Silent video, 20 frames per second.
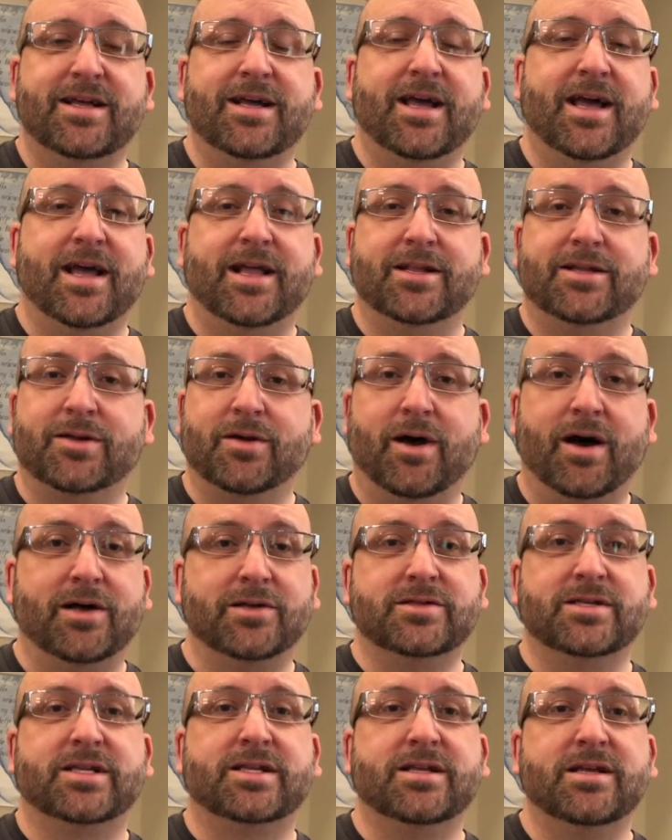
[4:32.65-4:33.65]
And so I'll
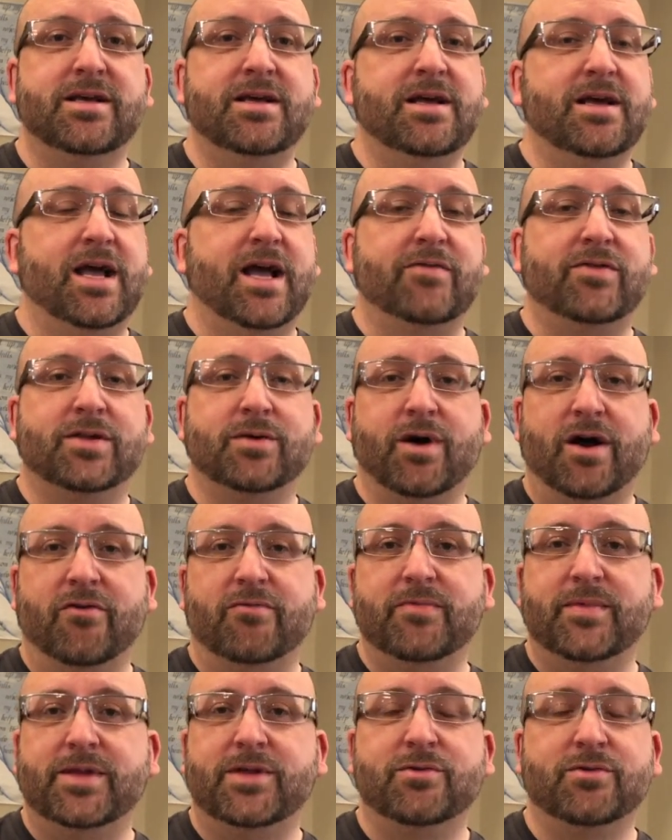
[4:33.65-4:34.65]
just every so often
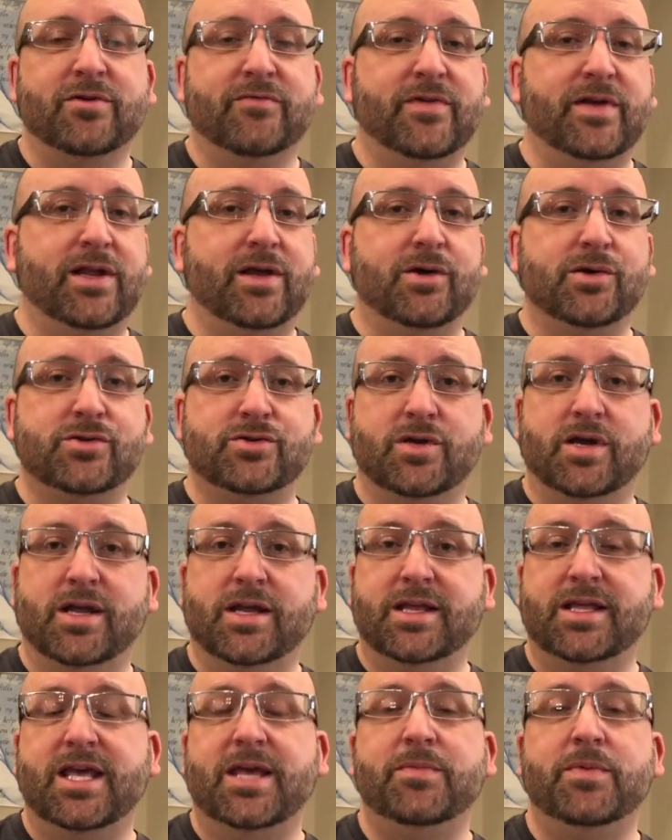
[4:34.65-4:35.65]
be doing a video trying to
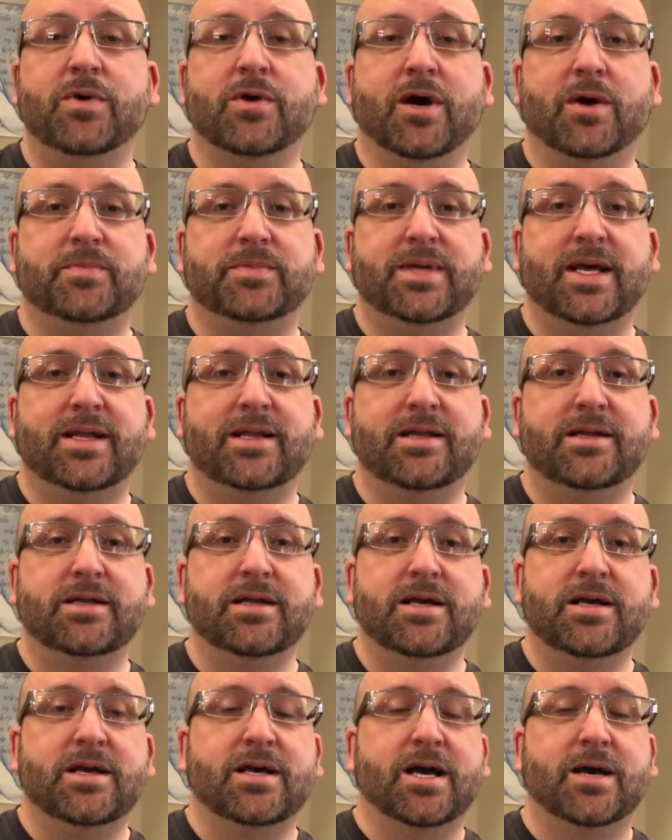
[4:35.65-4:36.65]
keep you updated
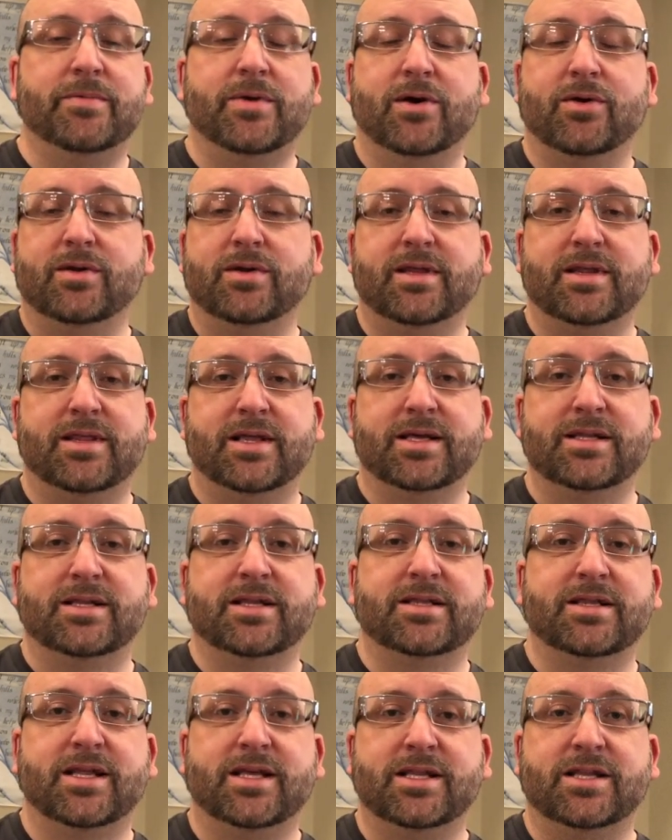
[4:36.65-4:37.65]
about things
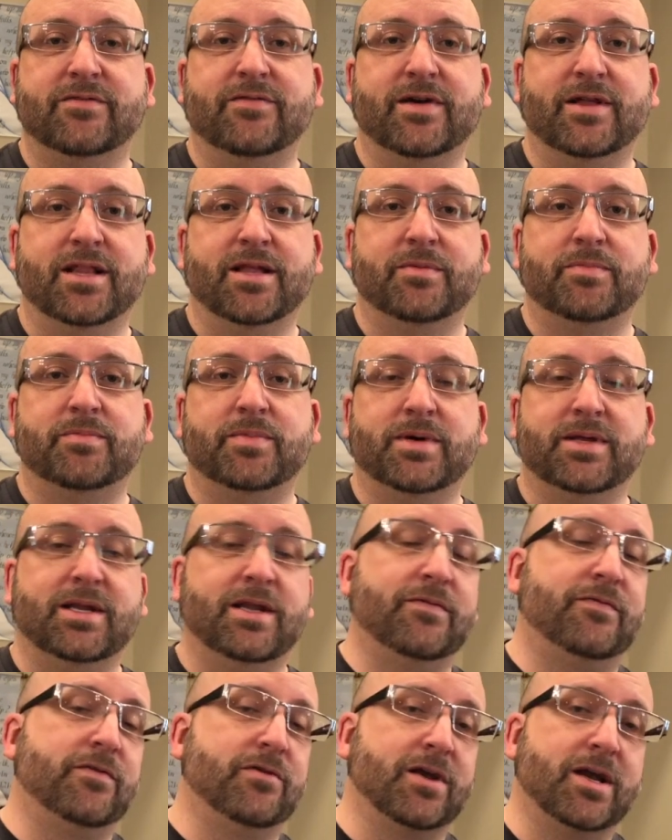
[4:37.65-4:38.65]
as they develop. But
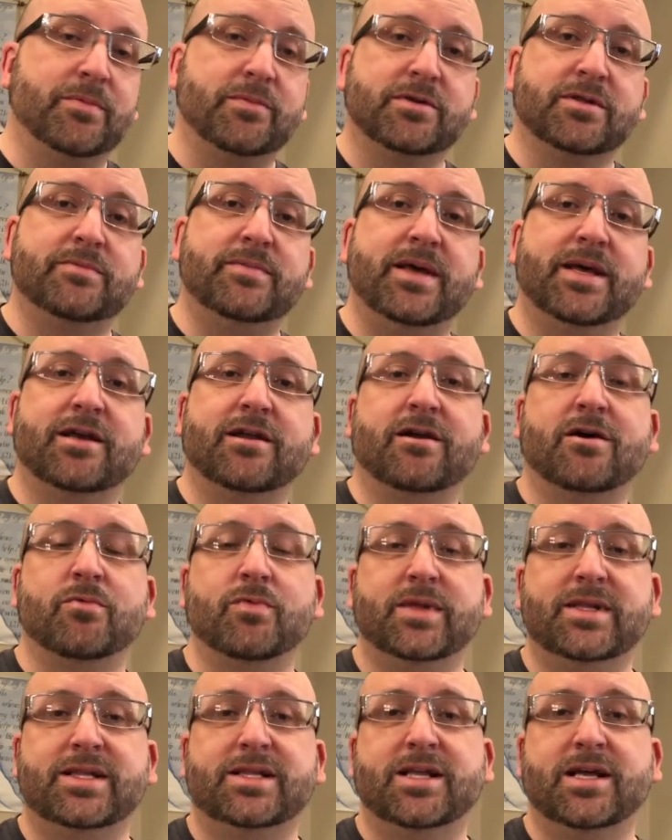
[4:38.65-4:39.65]
if you're able to make it on
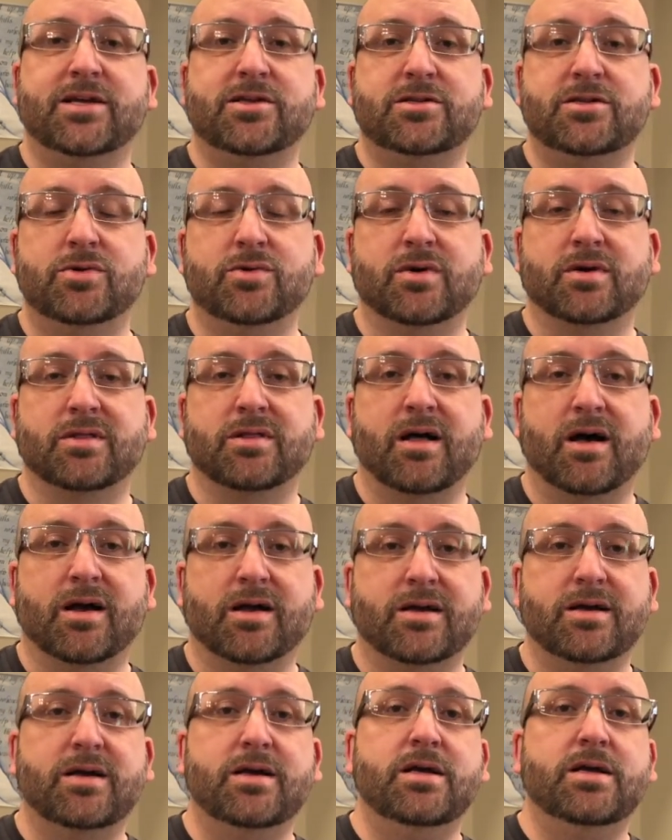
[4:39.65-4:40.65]
Wednesday at two
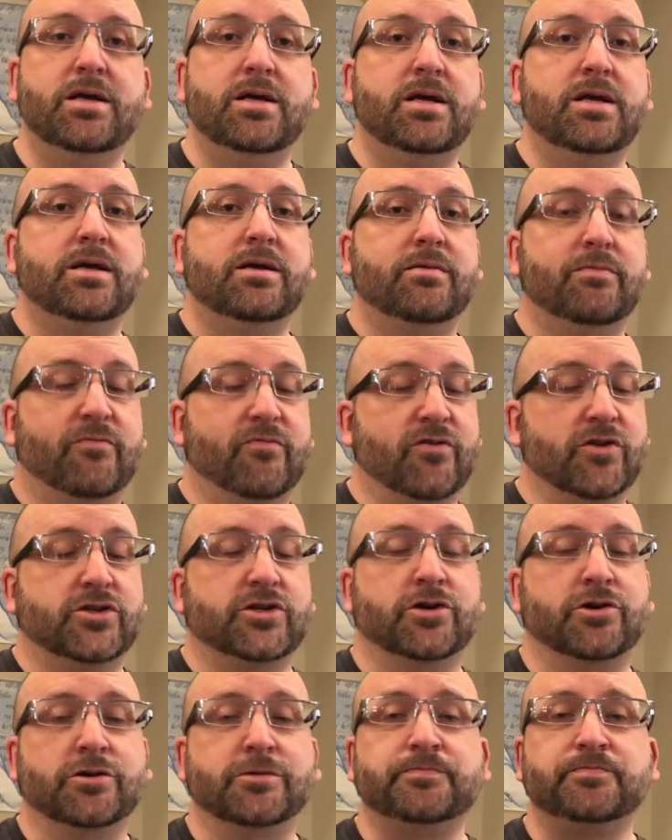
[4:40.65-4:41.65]
o'clock, for
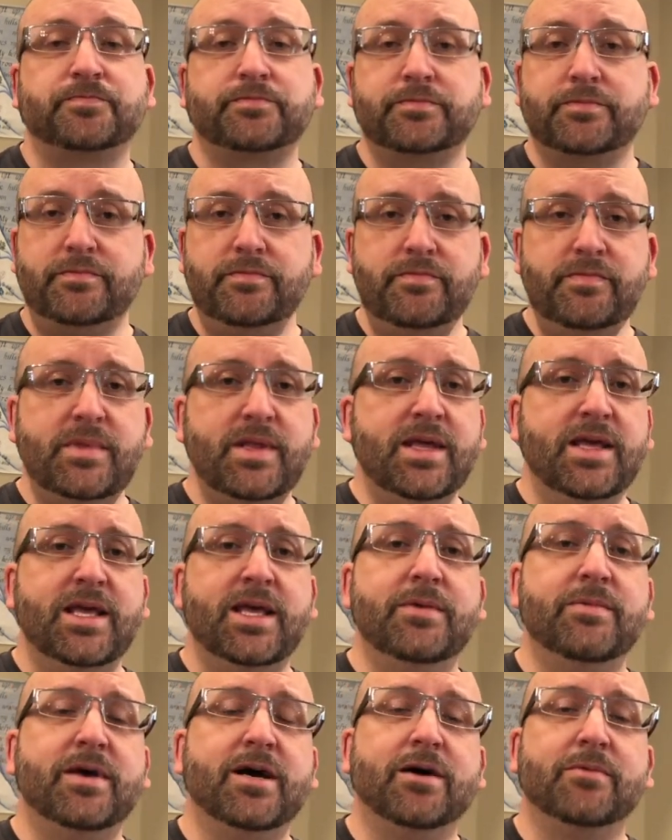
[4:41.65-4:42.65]
sure,
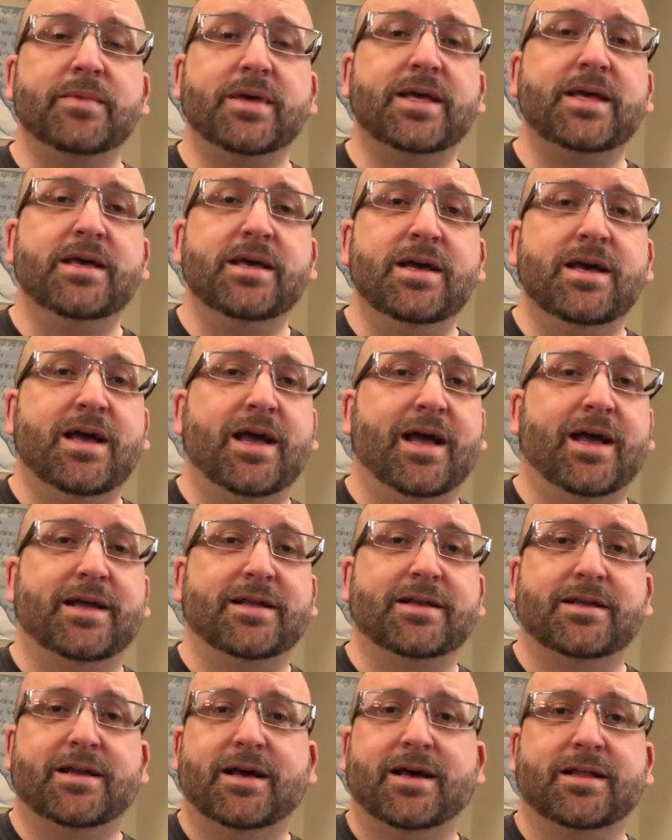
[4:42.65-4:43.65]
email me
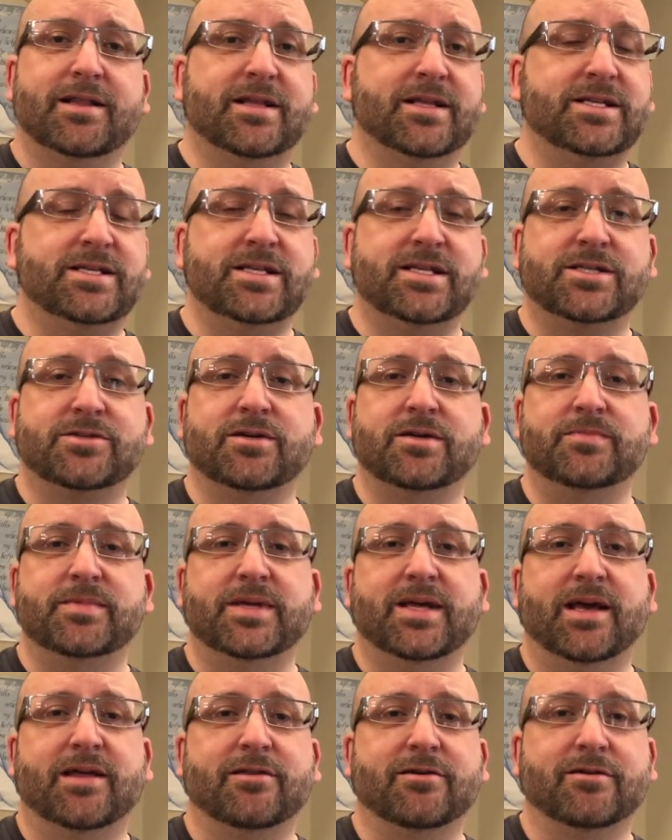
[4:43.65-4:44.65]
and uh, let's just dream
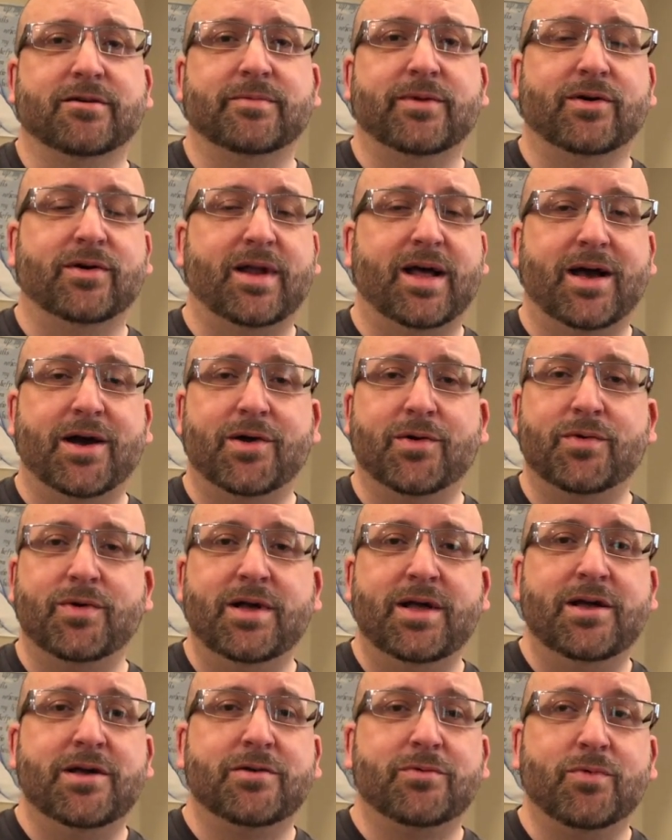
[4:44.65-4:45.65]
together about how
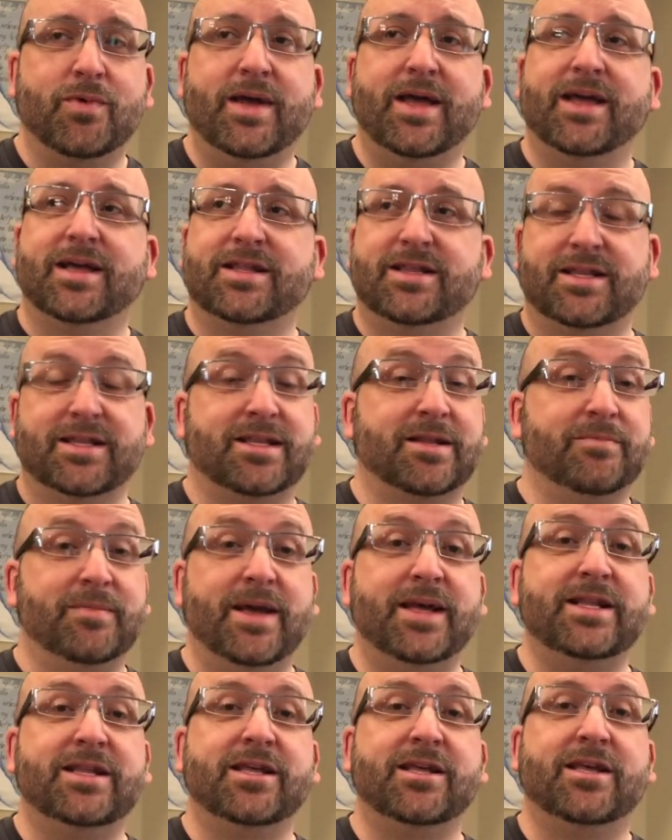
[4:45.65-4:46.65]
we as this
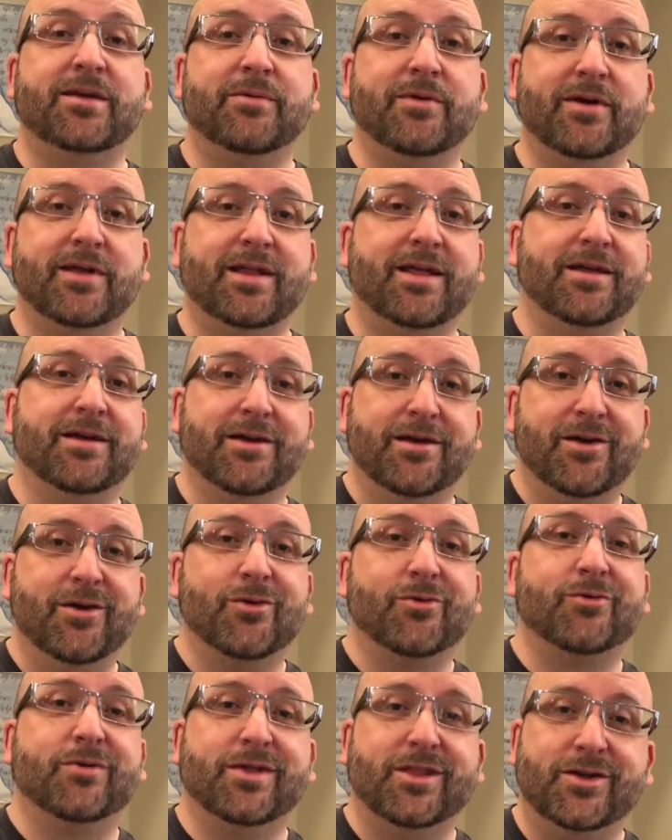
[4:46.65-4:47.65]
amazing community
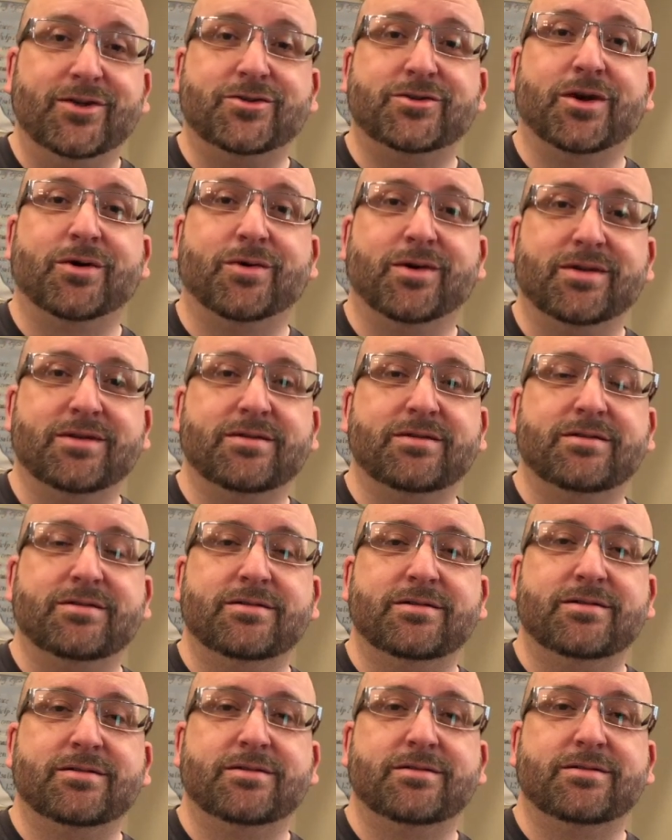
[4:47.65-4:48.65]
really show it.
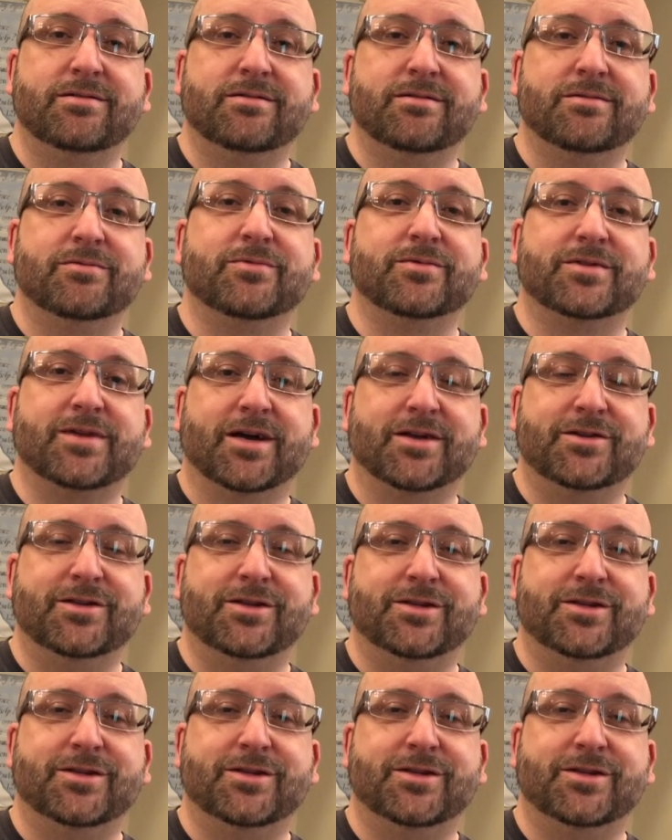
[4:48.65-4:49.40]
We'll talk to you